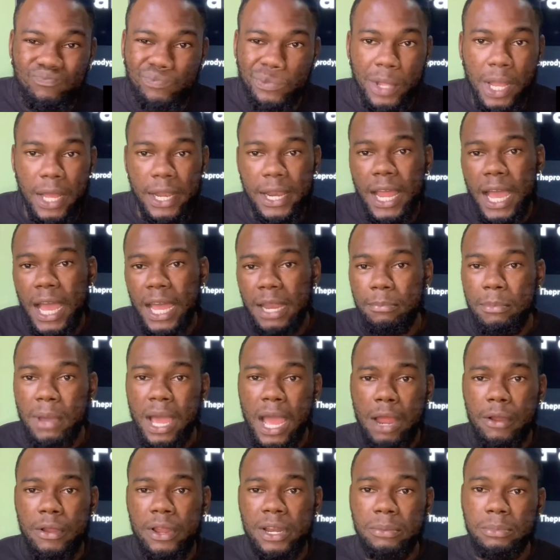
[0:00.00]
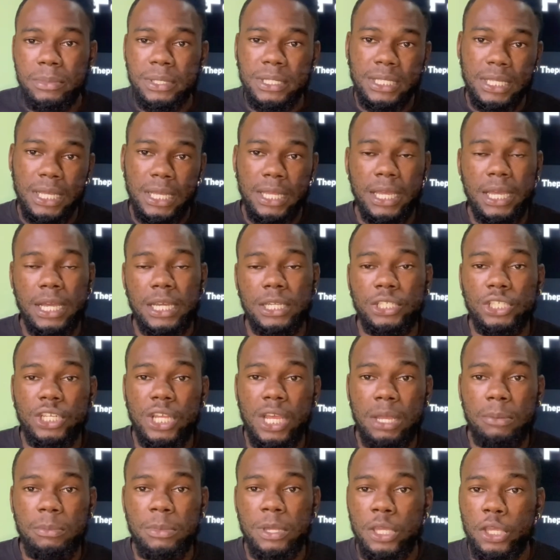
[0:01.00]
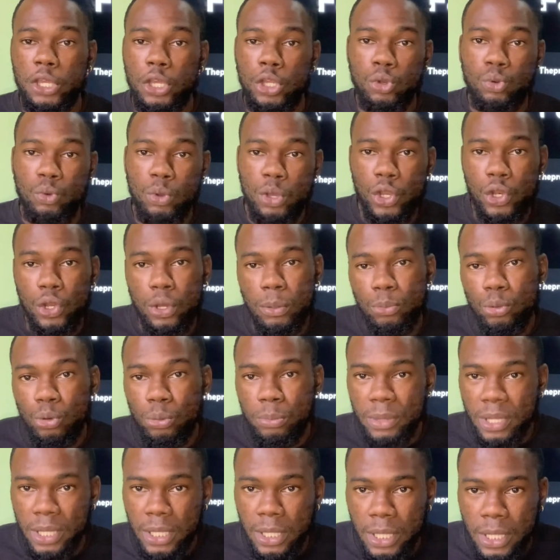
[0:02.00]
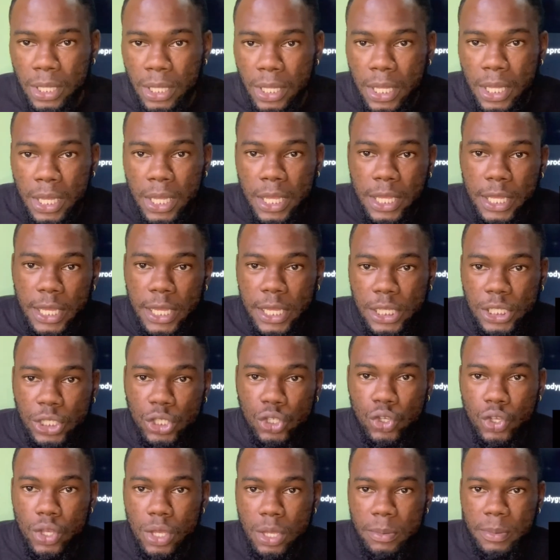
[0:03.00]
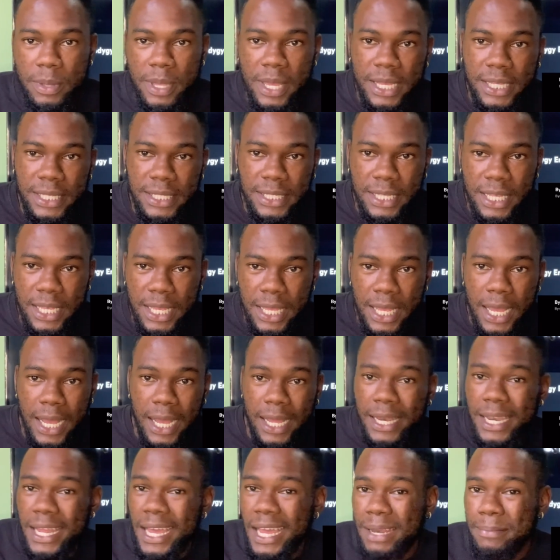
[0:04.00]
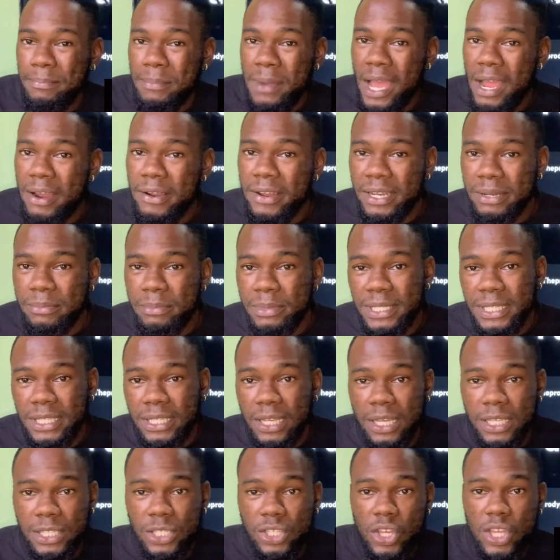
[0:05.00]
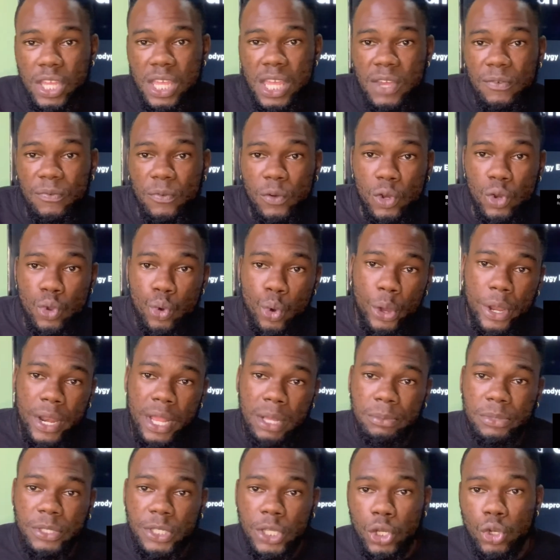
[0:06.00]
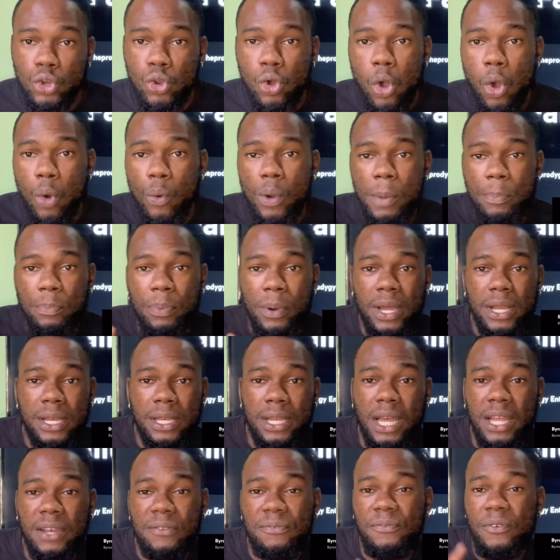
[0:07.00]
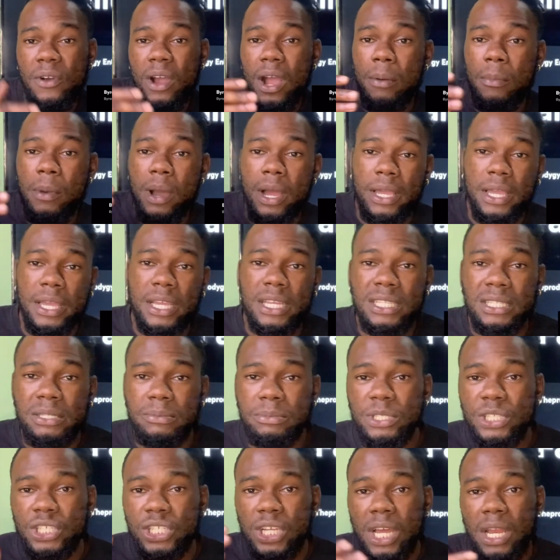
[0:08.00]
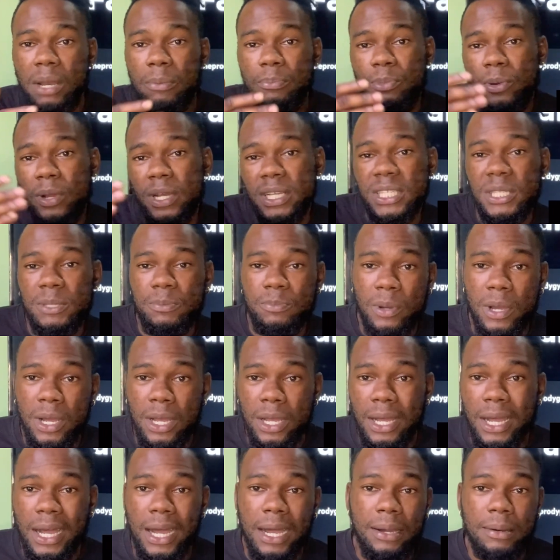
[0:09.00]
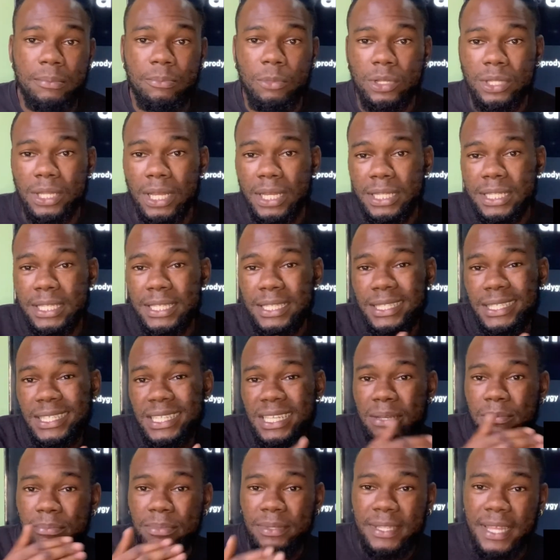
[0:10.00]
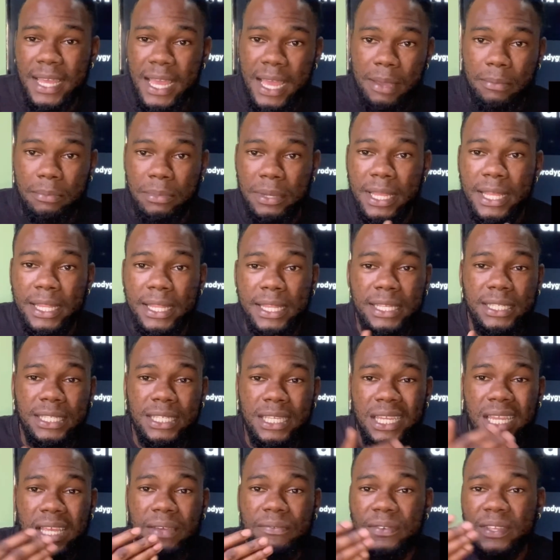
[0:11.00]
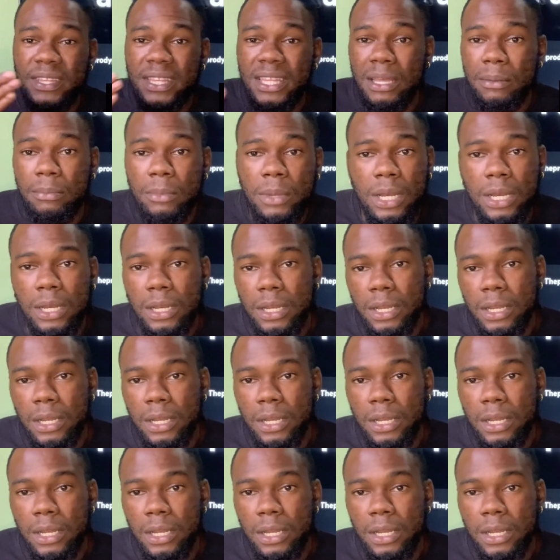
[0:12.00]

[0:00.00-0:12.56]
At that Byron Messiah, try make you know, you know, mommy. You see me, I say, that Byron Messiah. So even though them say no weapon that form against me shall prosper, but at the same time, death is inevitable.